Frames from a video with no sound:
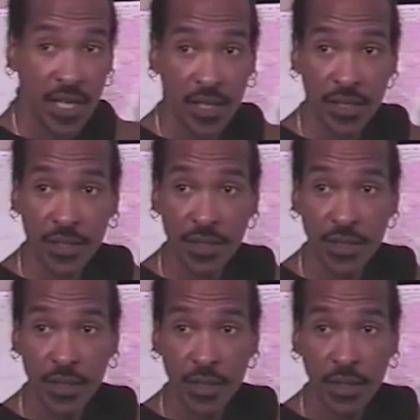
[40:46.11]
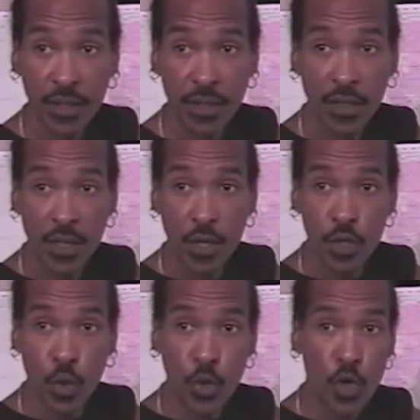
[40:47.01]
England.
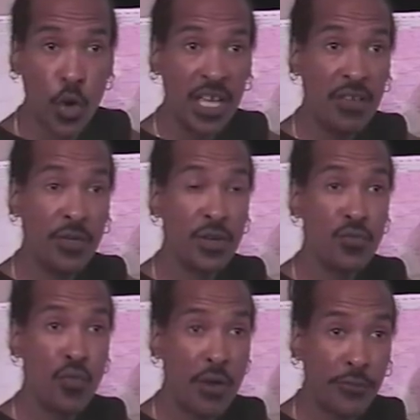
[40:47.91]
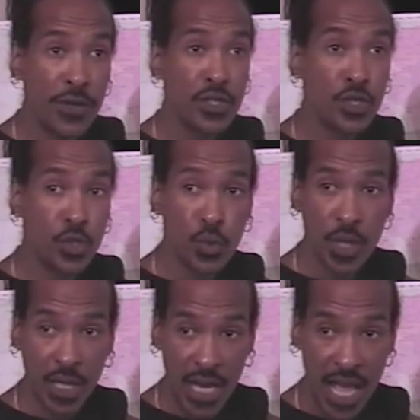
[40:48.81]
So your even reference to the
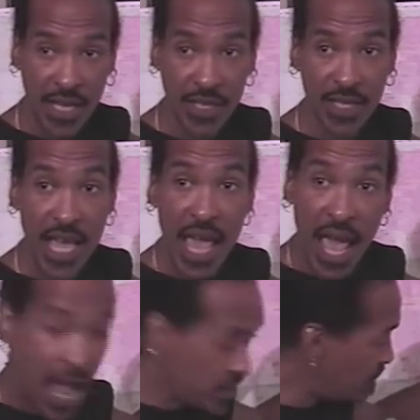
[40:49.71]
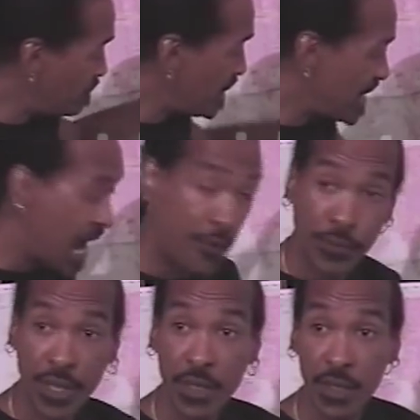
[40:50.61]
lion has to be an
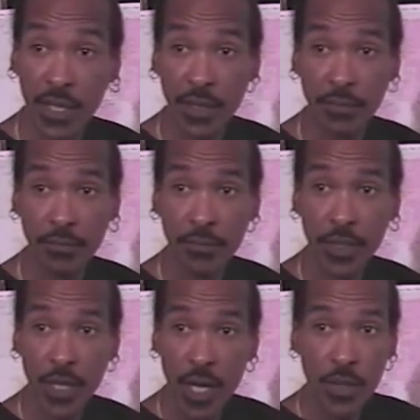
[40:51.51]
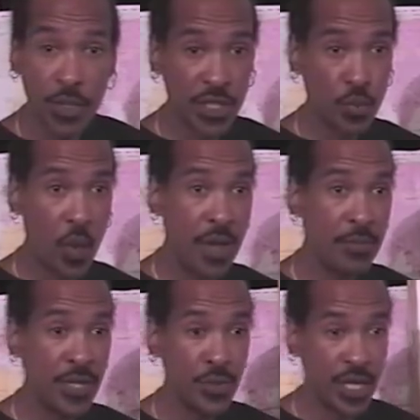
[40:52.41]
African thing. This is why
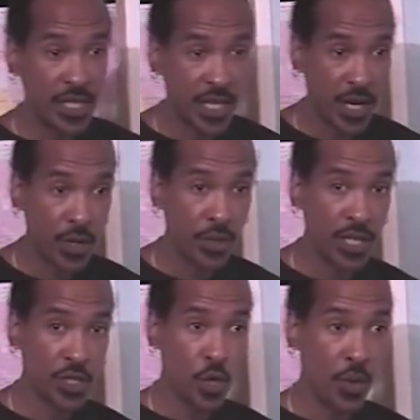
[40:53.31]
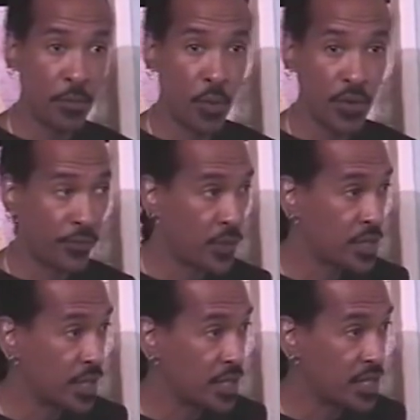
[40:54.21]
Medina Terre is so important for us
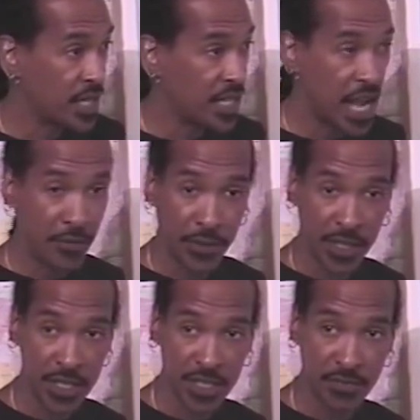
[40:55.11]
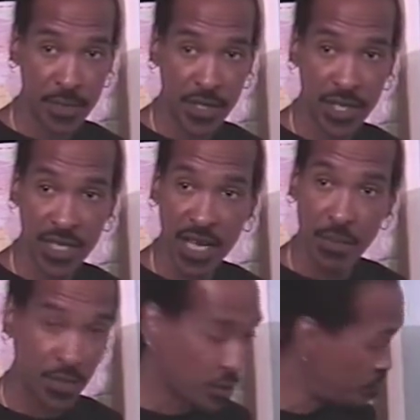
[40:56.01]
to understand the Africanness of Medina Terre,
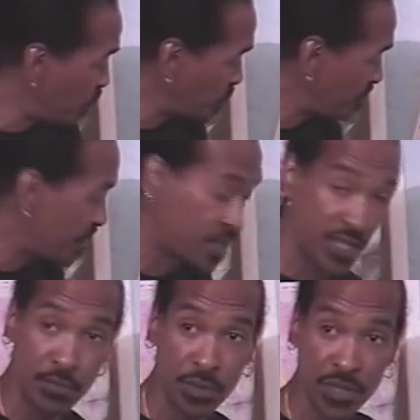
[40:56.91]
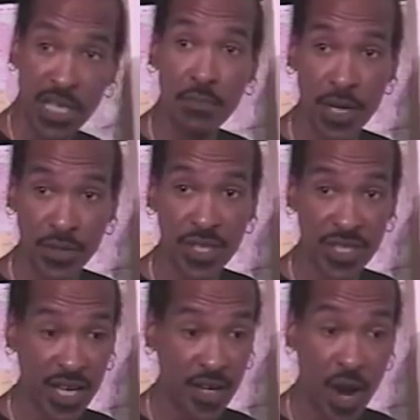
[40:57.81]
because most of the symbols in Medina
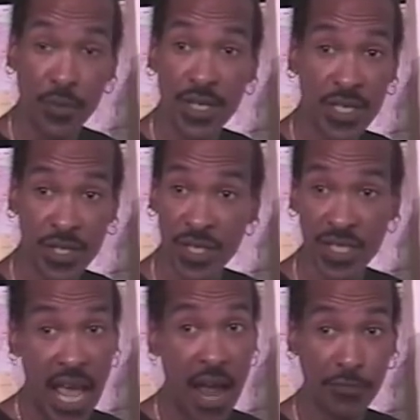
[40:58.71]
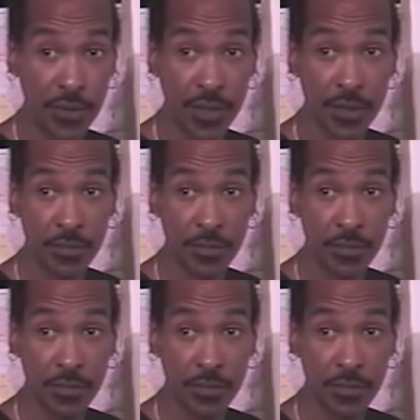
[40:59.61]
Terre are indigenous to Africa.